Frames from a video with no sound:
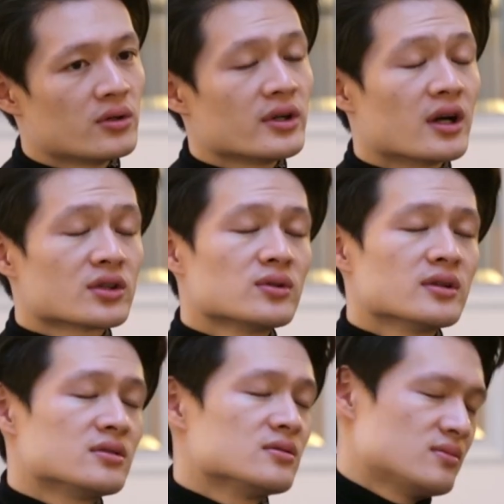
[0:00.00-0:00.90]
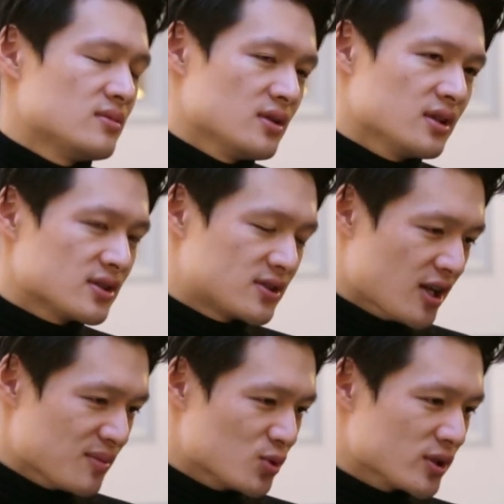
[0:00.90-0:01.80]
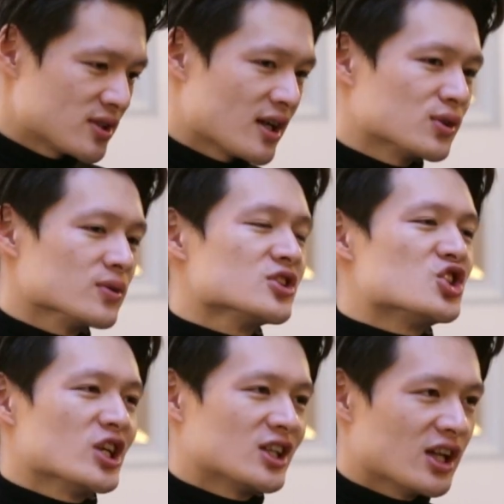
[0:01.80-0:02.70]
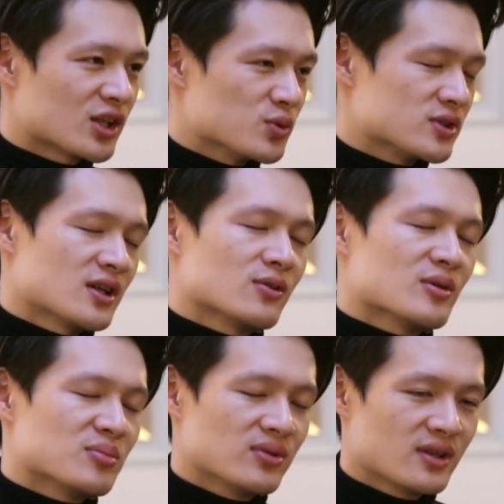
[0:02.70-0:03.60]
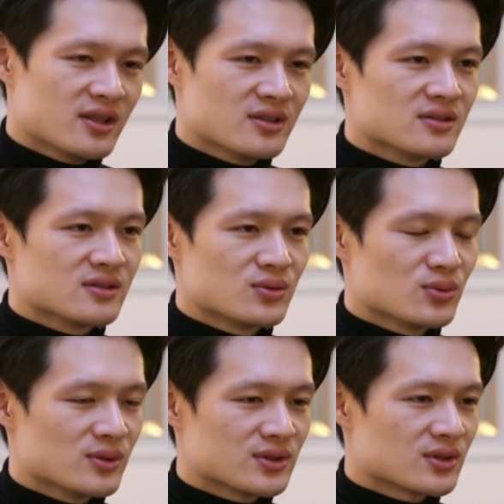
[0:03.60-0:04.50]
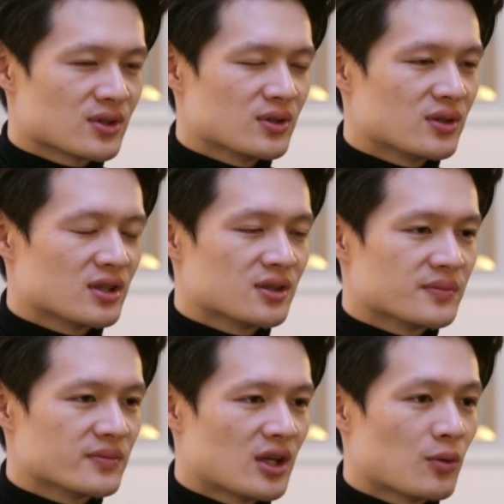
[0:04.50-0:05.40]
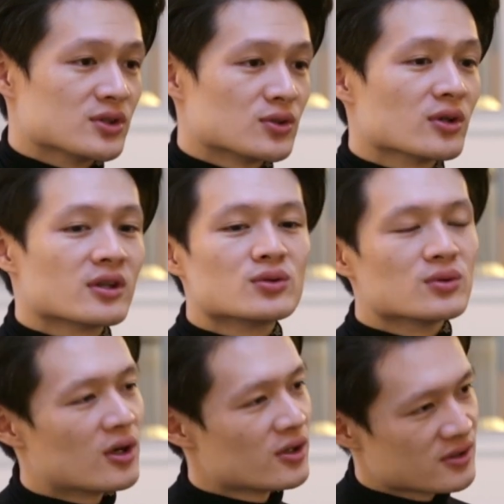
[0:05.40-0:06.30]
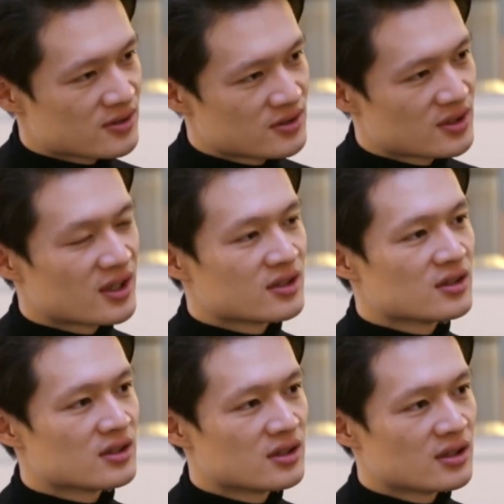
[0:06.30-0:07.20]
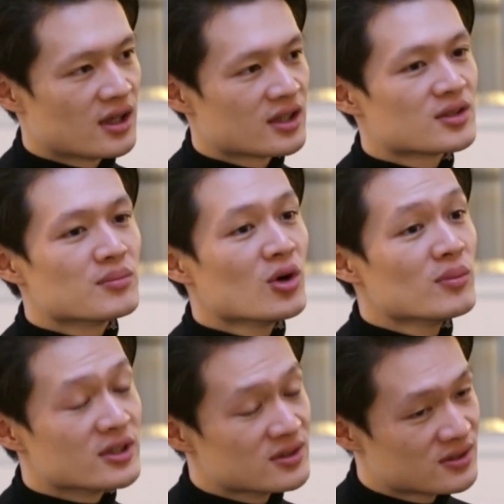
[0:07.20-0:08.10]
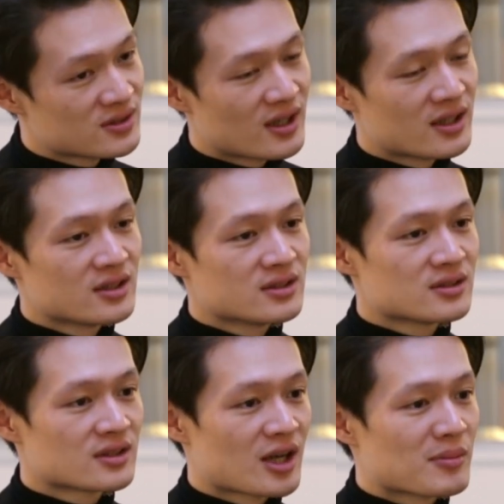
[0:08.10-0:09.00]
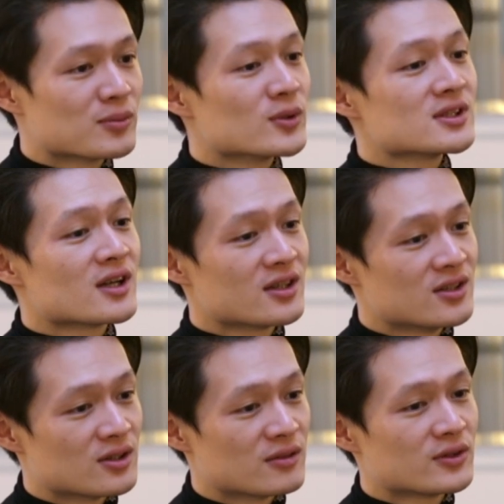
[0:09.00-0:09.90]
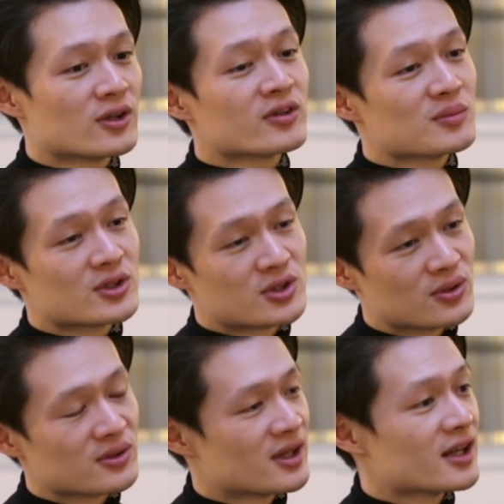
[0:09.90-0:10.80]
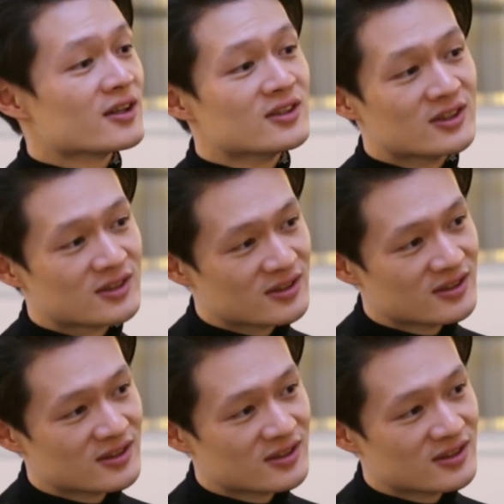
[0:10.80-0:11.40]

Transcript: Oh yeah, actually, in the same recital, the jet-lag recital I played 2 weeks ago, I was talking to the audience, and at the moment, I came up with an idea of telling them a joke, and I did.